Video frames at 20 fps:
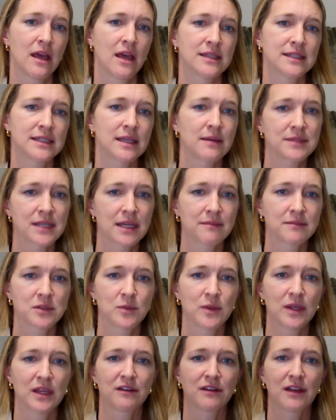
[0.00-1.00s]
sometimes
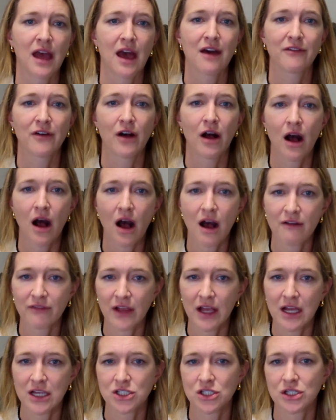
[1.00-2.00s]
we can have hot
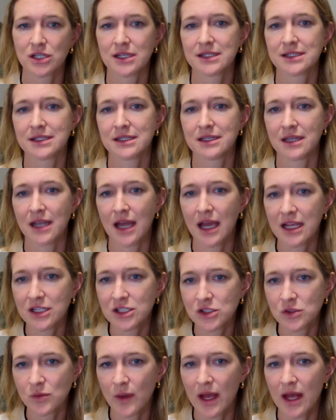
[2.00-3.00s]
flashes,
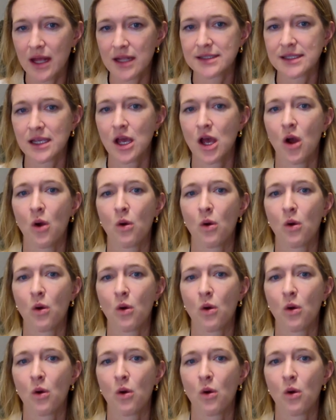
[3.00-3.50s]
night sweats,